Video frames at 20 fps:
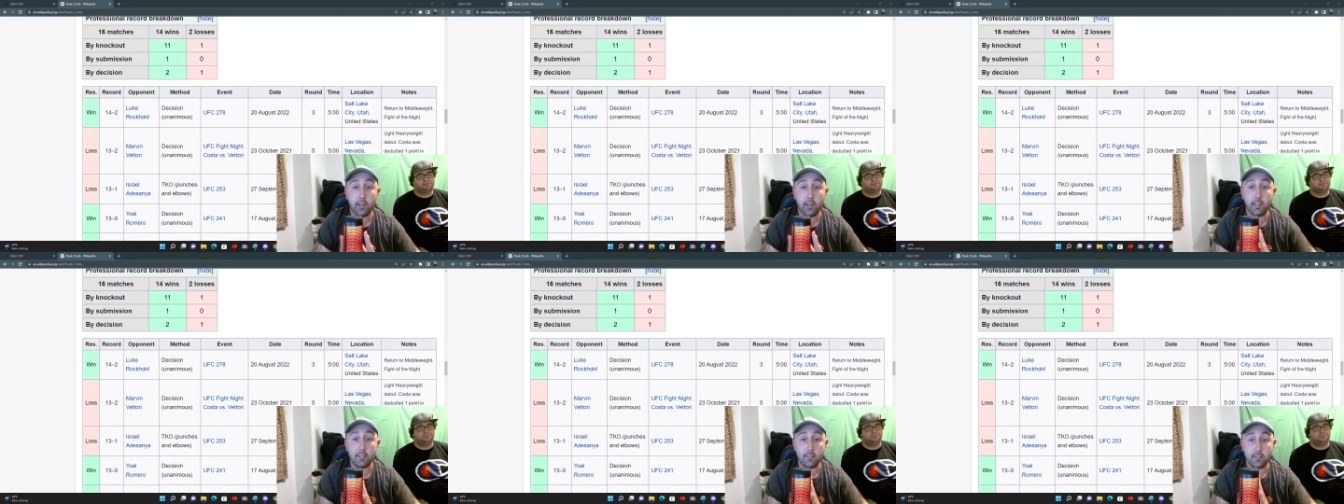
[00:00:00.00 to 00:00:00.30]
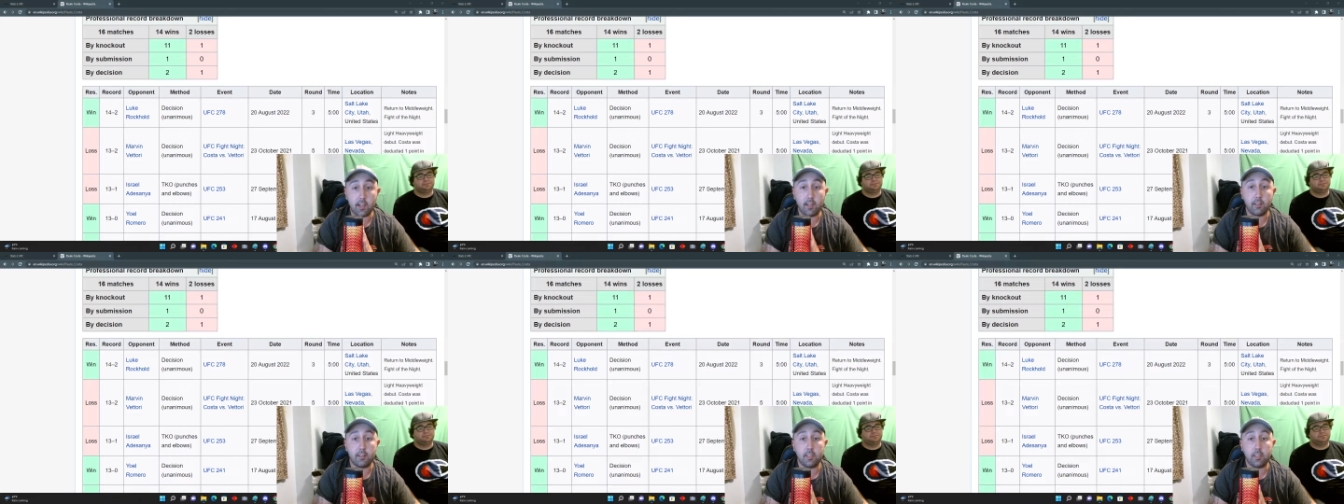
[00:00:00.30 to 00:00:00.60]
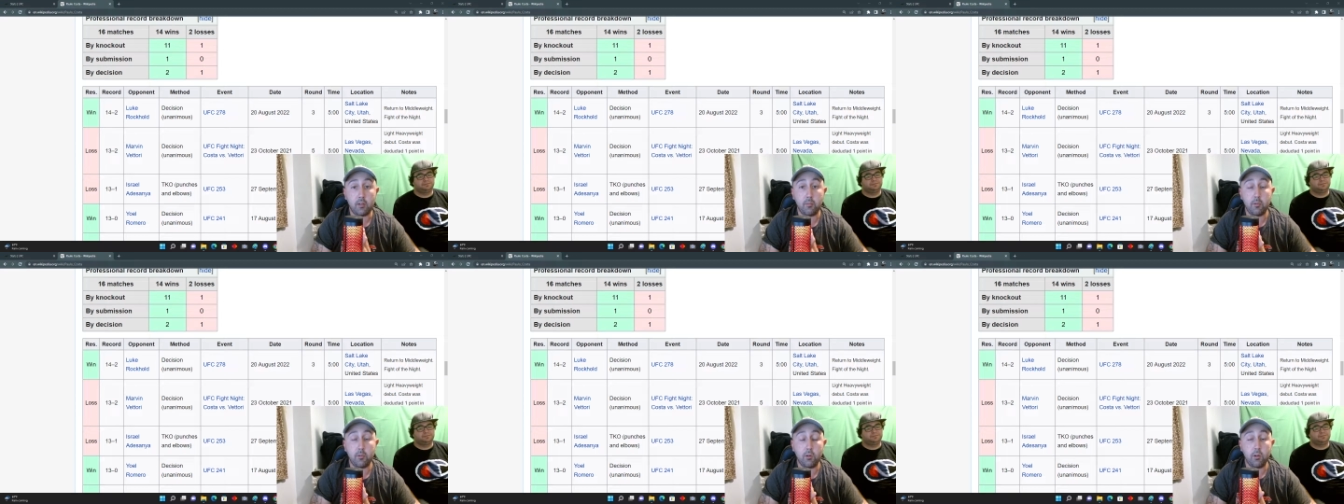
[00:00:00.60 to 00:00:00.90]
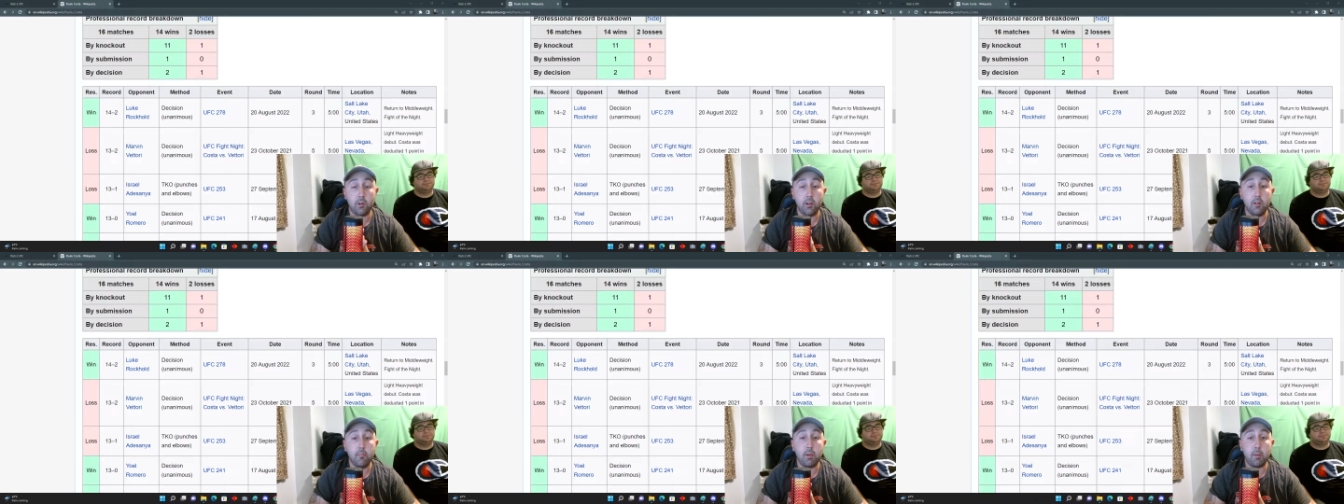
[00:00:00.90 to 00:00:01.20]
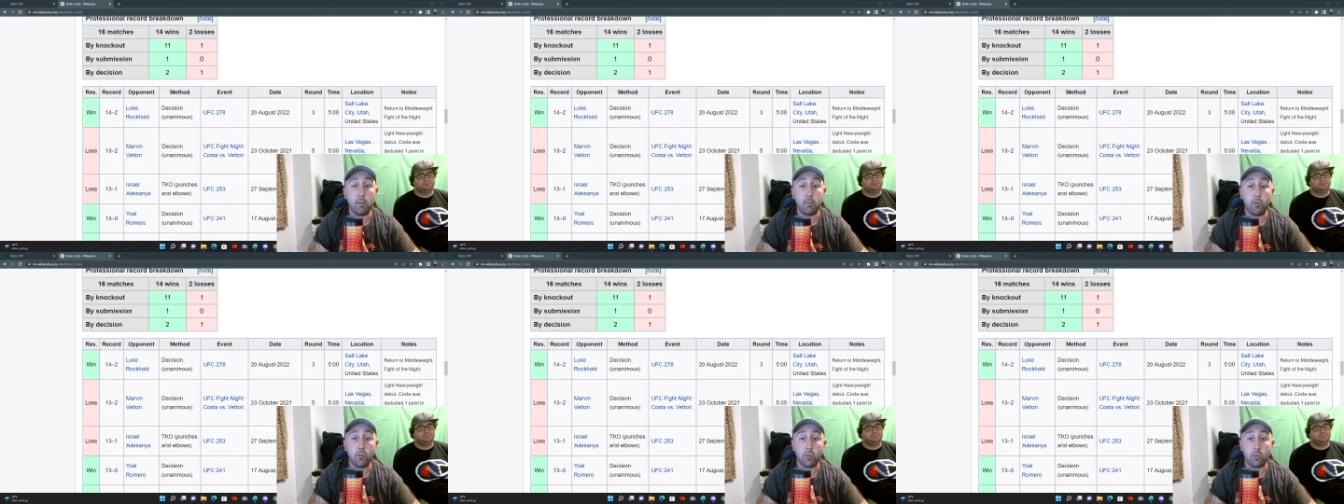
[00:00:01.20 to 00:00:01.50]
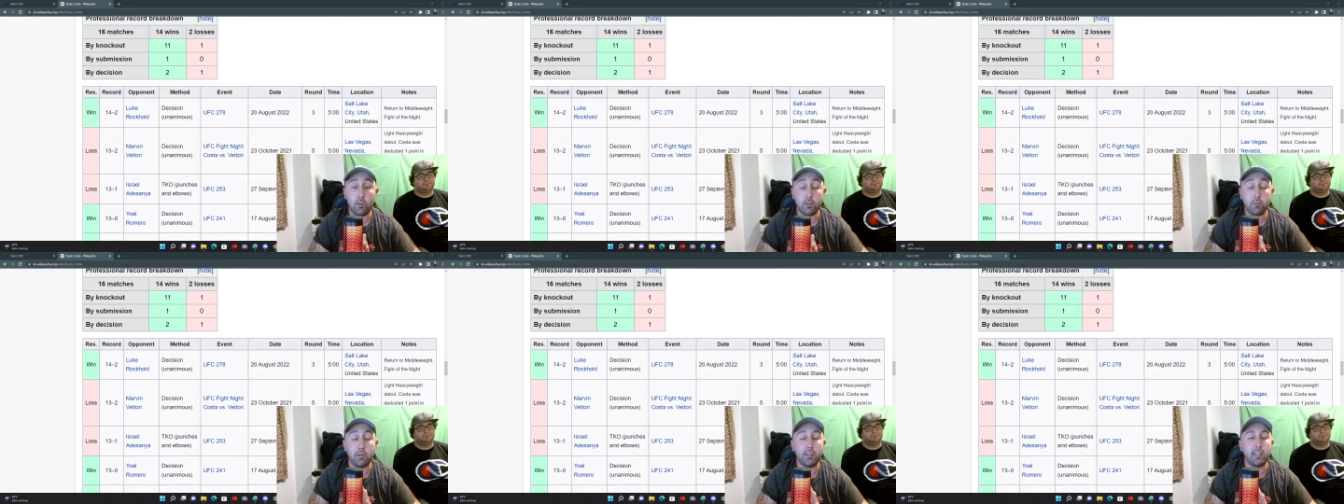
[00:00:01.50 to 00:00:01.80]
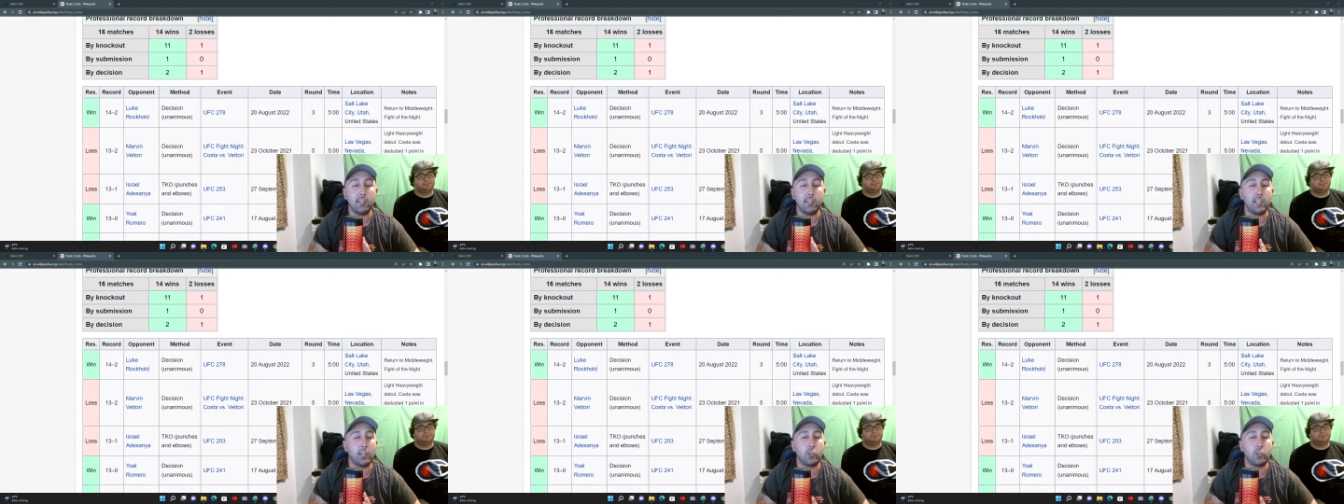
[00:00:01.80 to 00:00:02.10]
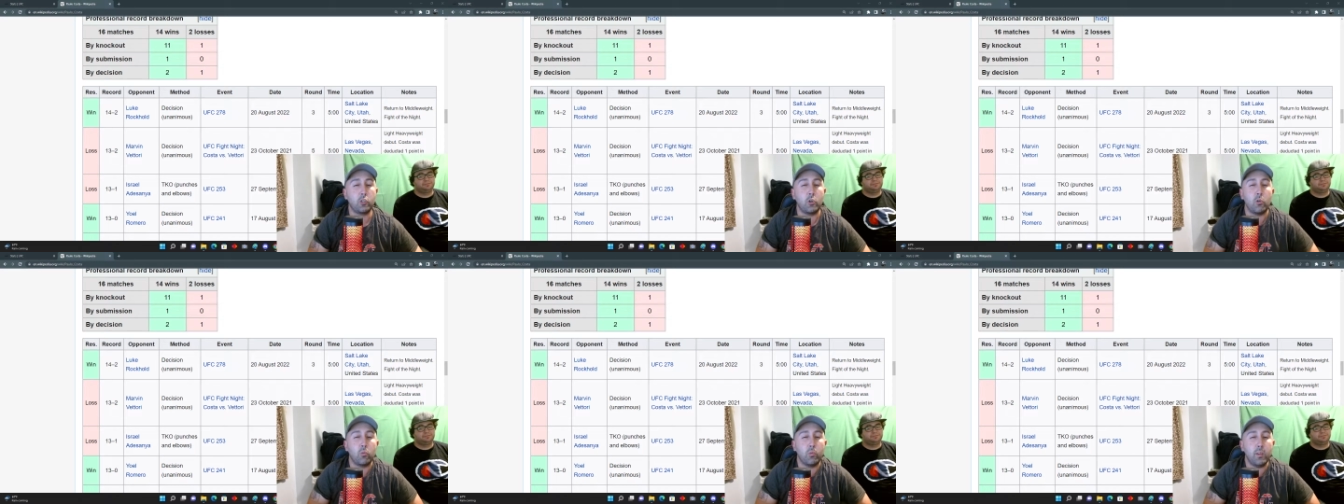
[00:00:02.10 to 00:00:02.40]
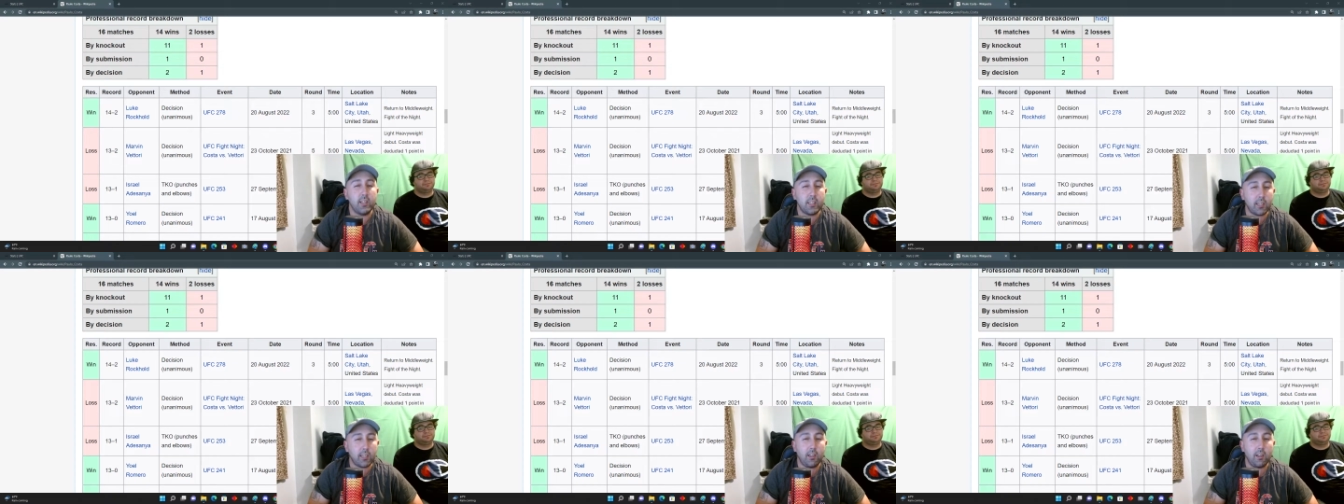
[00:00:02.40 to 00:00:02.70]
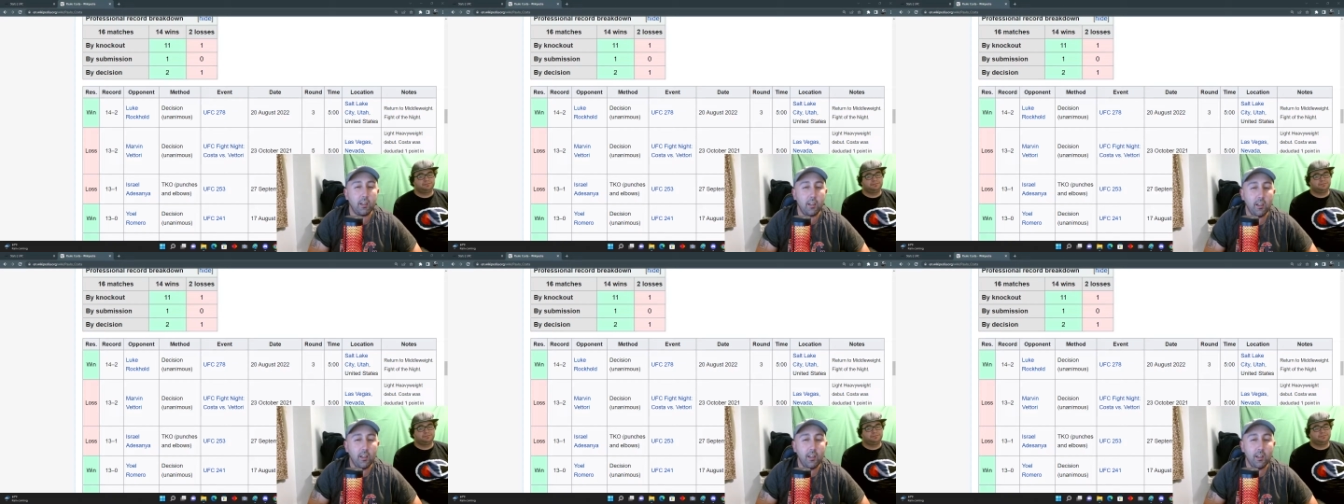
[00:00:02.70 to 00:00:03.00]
He gets knocked out, Paulo Costa. That's why it's like so risky.